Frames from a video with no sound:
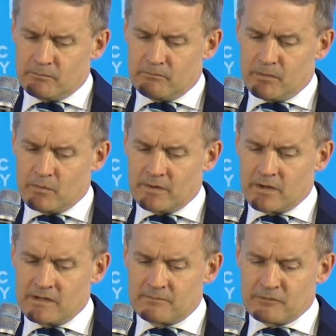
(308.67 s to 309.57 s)
But when I
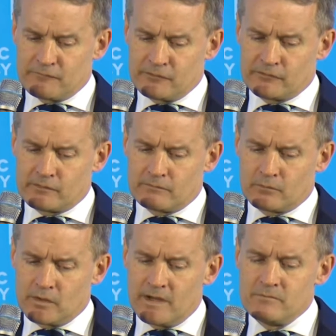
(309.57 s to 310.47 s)
got up there,
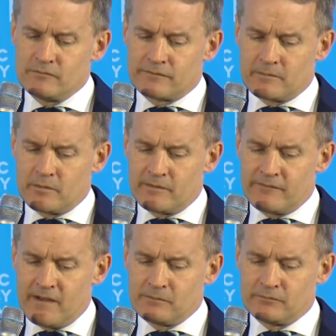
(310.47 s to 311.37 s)
when I moved there, when my
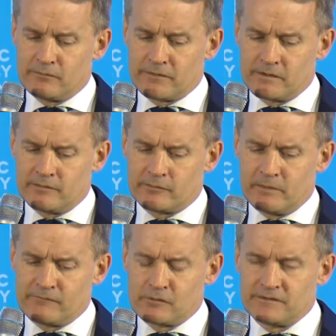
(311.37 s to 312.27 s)
family moved there and I was
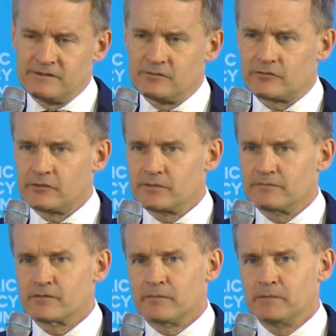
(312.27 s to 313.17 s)
about 14 years old, the
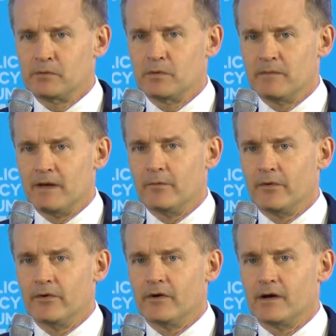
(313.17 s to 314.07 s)
first people we met
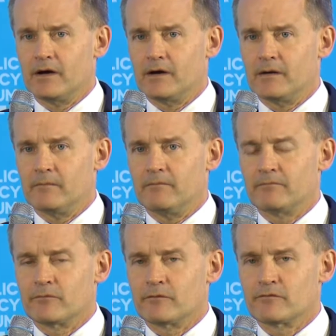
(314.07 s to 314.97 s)
were
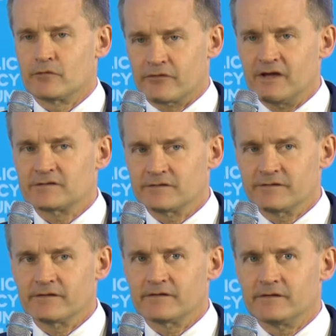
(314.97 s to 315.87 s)
First Nations,
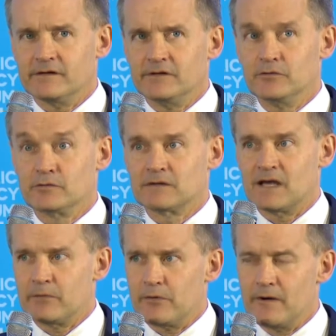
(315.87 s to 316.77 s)
the Innu of
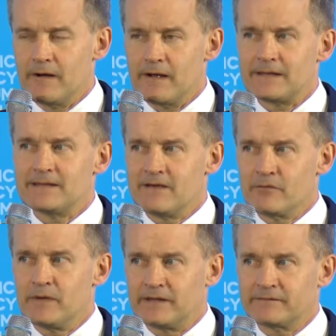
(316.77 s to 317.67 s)
Labrador. I'd never
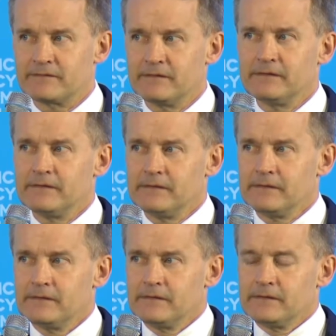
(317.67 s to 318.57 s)
met
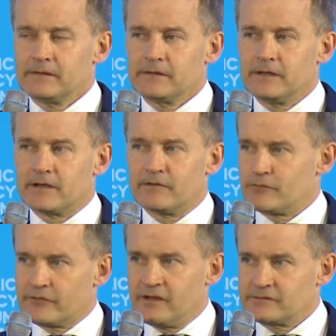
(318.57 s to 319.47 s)

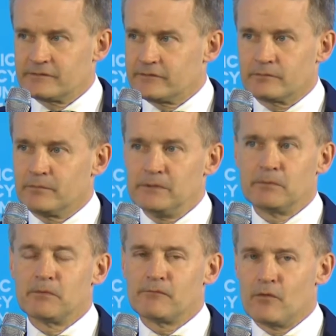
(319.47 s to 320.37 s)
First Nations people
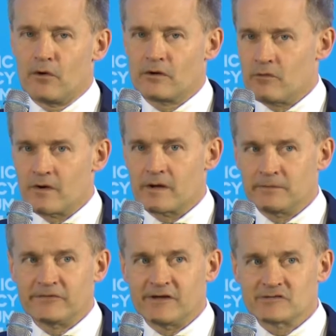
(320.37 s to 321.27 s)
before. Growing up
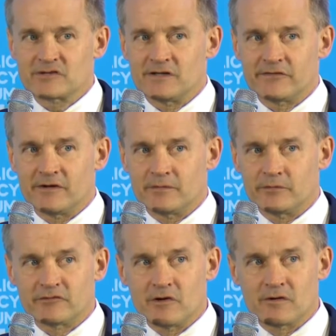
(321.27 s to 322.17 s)
in St. John's, I
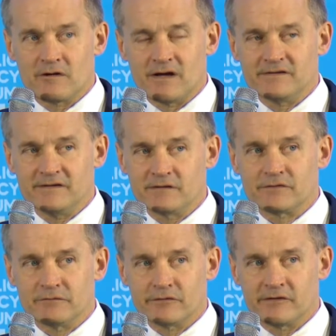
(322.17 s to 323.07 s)
always joke our idea of
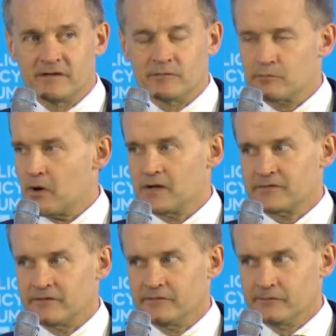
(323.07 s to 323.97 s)
diversity was
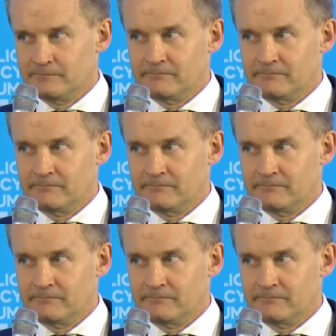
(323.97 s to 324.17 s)
Protestants.